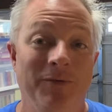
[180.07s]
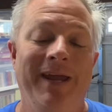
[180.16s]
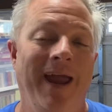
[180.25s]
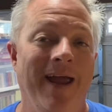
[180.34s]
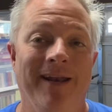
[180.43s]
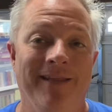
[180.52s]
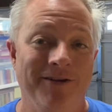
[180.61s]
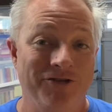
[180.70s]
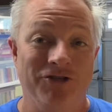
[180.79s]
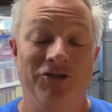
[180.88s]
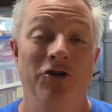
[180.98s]
can. There's
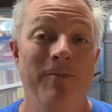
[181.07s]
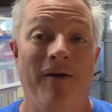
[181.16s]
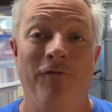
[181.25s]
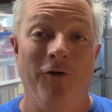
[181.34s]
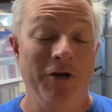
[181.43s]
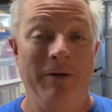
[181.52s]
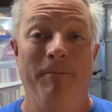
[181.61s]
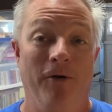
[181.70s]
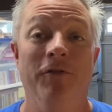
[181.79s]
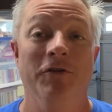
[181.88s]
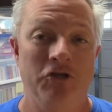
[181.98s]
just 2x4. You can
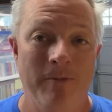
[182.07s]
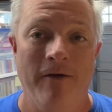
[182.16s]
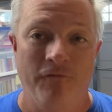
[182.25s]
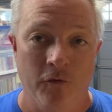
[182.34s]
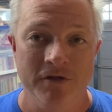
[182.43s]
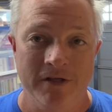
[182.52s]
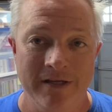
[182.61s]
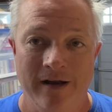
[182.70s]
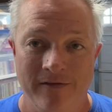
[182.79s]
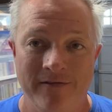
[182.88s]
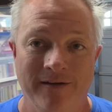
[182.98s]
burn the 2x4s at the end
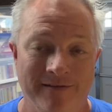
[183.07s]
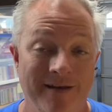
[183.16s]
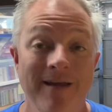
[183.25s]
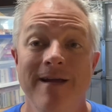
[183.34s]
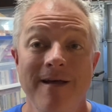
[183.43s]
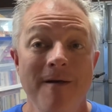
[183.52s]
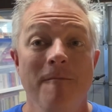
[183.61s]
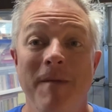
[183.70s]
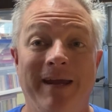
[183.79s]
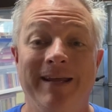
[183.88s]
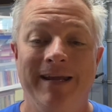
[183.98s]
of the season.
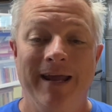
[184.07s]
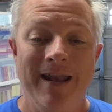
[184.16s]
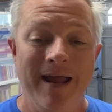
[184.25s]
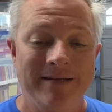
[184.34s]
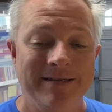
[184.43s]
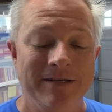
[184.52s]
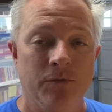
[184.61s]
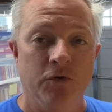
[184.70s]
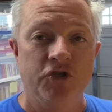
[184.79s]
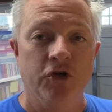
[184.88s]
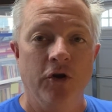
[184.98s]
Make it again next season.
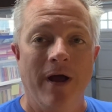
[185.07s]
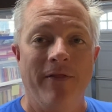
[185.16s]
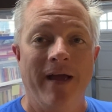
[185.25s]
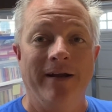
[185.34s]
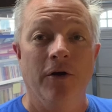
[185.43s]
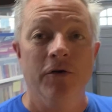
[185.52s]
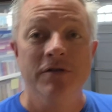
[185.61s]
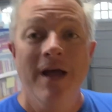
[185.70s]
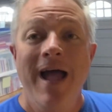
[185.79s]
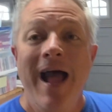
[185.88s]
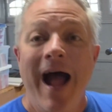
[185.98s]
We'll show you how that goes.
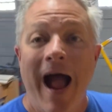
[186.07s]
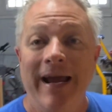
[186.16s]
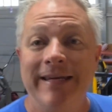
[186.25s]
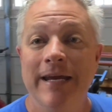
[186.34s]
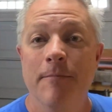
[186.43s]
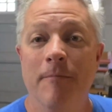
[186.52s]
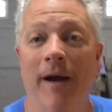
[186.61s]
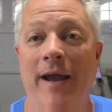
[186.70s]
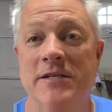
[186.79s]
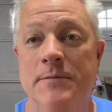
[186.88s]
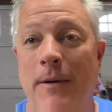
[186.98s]
I keep
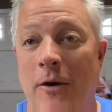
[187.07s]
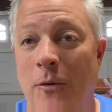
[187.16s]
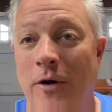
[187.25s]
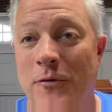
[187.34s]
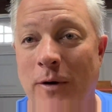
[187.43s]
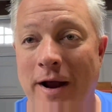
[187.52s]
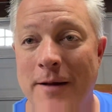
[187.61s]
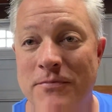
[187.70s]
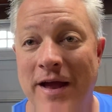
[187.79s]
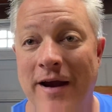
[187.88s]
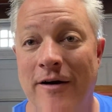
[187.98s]
my spare wood right up
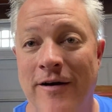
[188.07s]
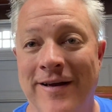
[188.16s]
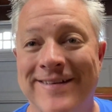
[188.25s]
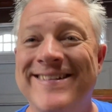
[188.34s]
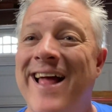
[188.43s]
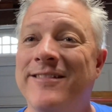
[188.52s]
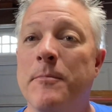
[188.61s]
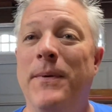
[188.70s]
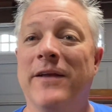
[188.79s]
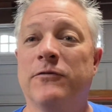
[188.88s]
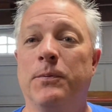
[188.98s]
there. It's not the
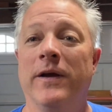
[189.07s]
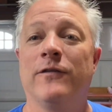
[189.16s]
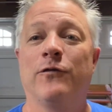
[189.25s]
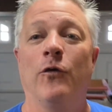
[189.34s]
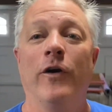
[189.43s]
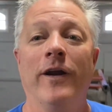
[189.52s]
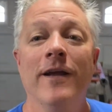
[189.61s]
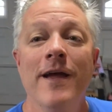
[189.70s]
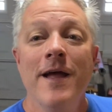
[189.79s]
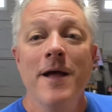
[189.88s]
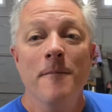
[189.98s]
best place for it,
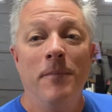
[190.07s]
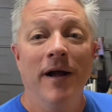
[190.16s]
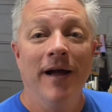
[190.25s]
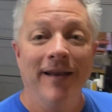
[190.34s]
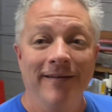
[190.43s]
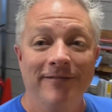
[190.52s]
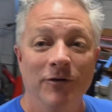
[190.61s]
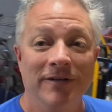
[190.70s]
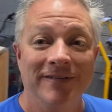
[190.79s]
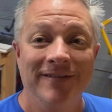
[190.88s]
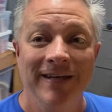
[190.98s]
but as you
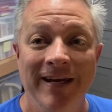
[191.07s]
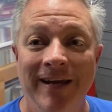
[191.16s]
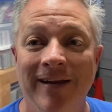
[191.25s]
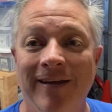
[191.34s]
can see,